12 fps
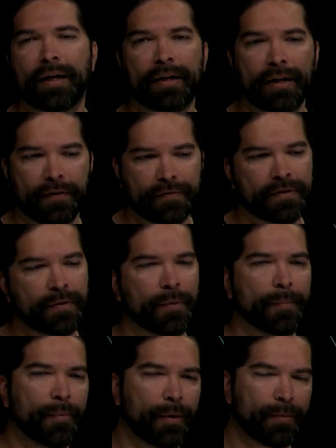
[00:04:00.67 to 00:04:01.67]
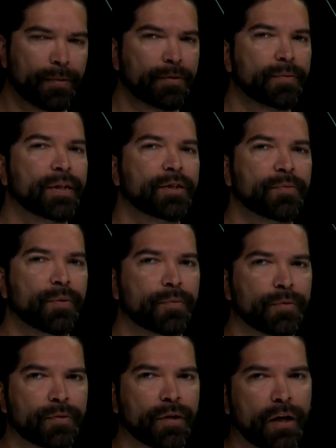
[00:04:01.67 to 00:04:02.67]
enough to the point where you get to a
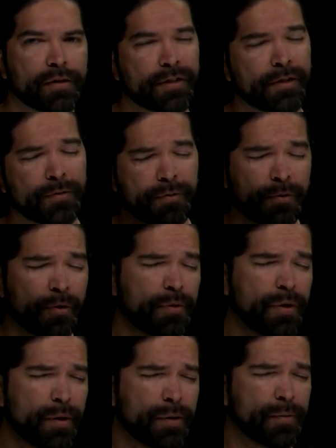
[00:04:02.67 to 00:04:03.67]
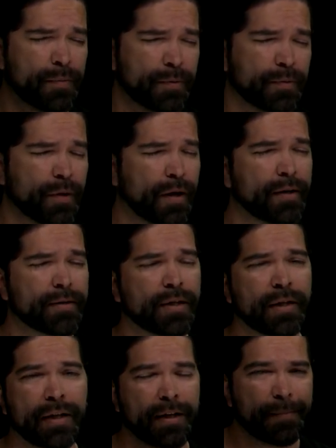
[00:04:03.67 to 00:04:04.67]
root cause. And you'll know you're at the root cause
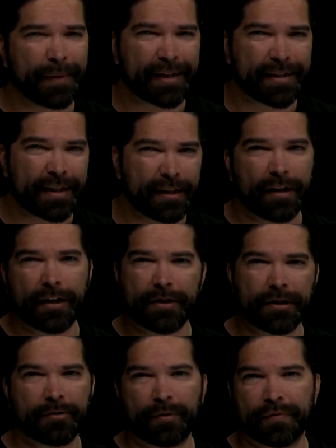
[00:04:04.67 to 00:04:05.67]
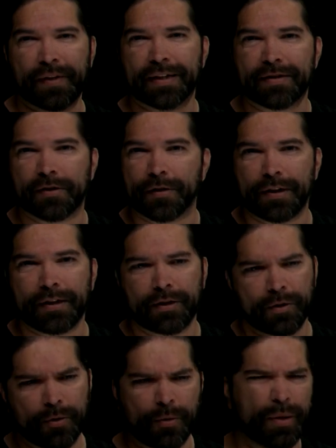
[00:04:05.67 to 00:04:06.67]
because the logic sort of gets
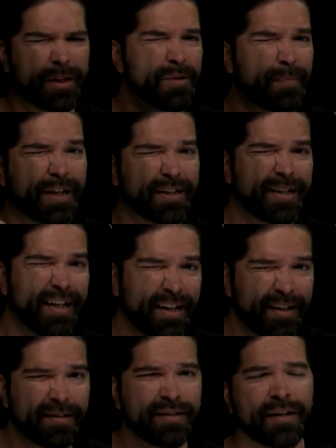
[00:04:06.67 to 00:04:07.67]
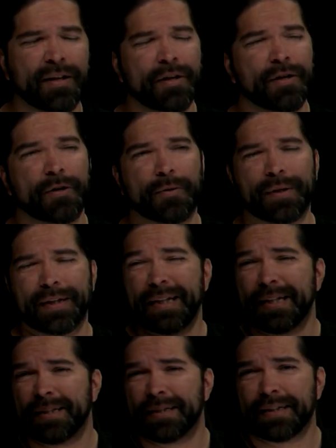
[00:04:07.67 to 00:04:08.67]
circular, or it is because it is, or it
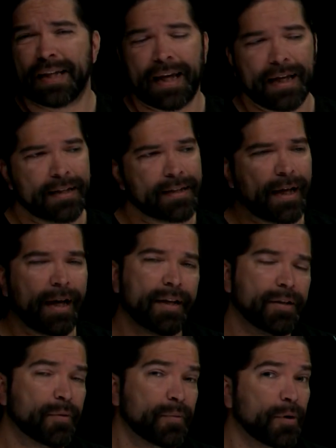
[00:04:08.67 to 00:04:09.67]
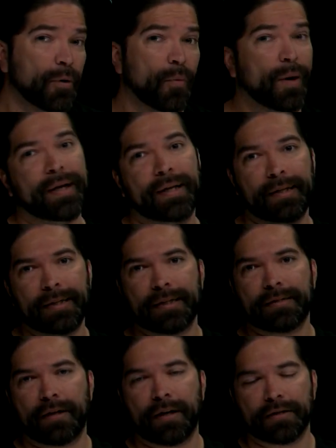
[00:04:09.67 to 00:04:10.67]
is, and I don't know why. And
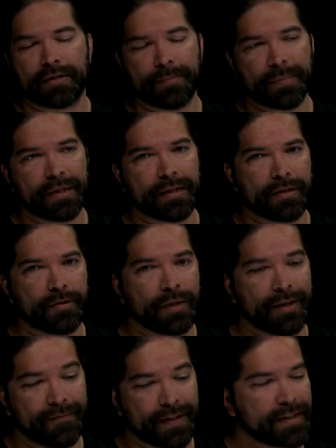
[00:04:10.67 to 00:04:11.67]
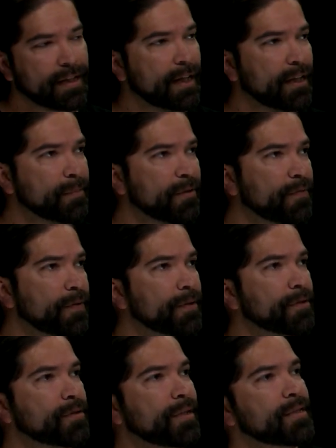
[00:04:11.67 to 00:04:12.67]
that's a cause, something that you can investigate a little bit
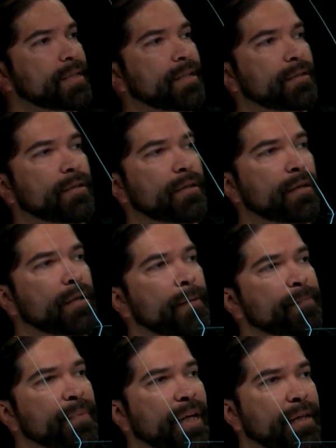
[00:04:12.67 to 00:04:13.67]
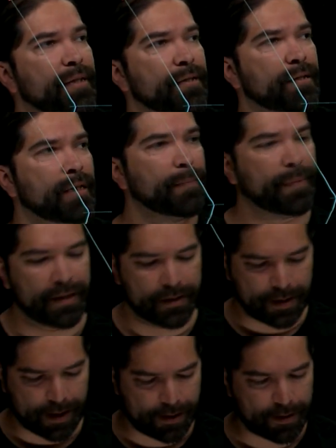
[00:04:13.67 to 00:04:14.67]
further. So let's take a look at this sleepy and
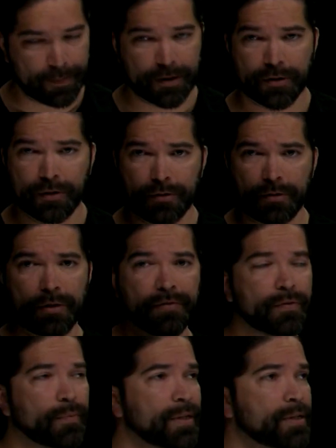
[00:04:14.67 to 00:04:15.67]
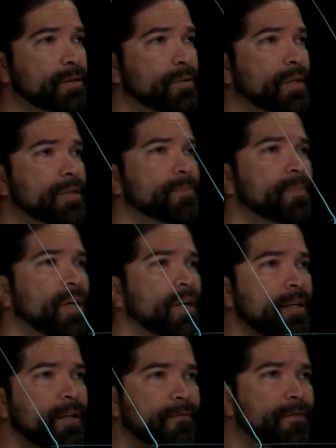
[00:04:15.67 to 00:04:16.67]
tired. I'm going to show you 2 different ways to do this.
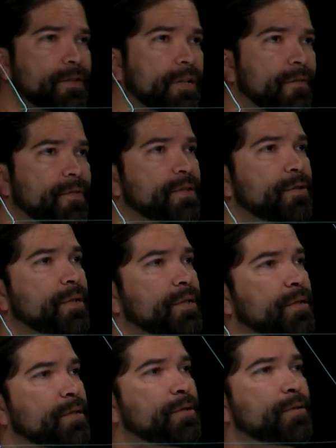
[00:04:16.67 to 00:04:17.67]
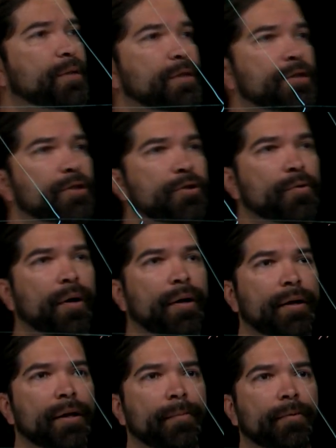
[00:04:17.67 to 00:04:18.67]
First off is you can just draw
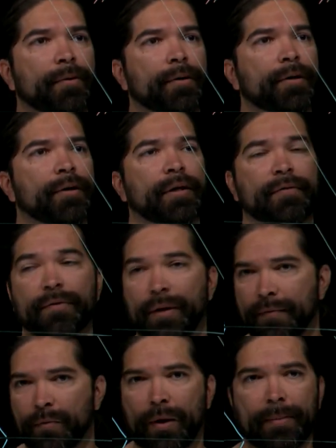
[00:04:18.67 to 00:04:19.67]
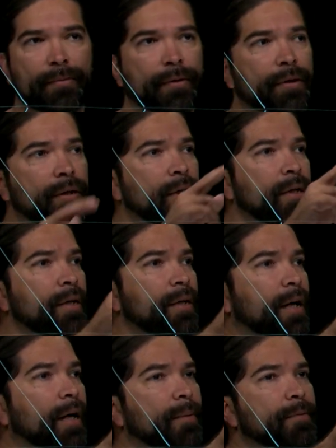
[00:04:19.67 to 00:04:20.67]
it on the board if you have a whiteboard.
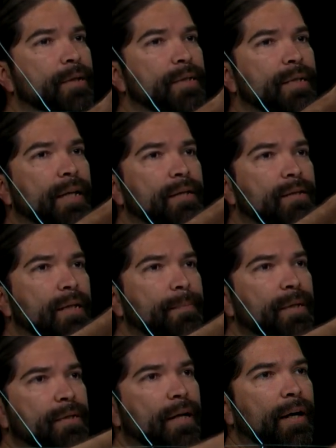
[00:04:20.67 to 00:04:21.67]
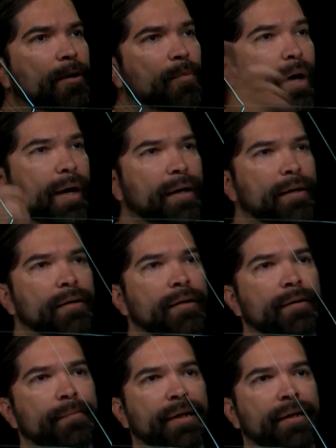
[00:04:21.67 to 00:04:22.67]
You could say sleepy, tired. Why?
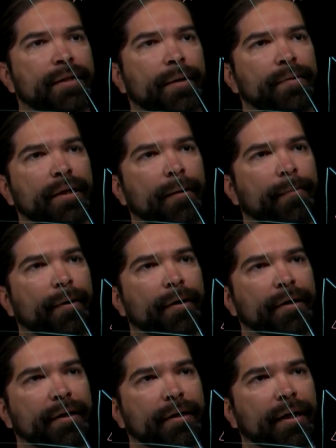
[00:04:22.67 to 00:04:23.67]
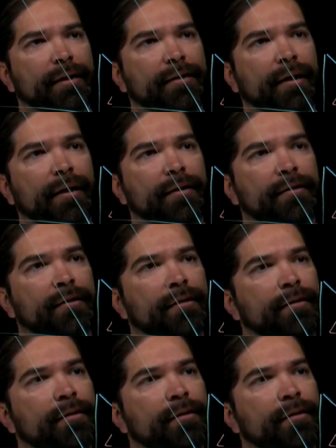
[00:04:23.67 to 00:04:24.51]
Because I was out partying last night.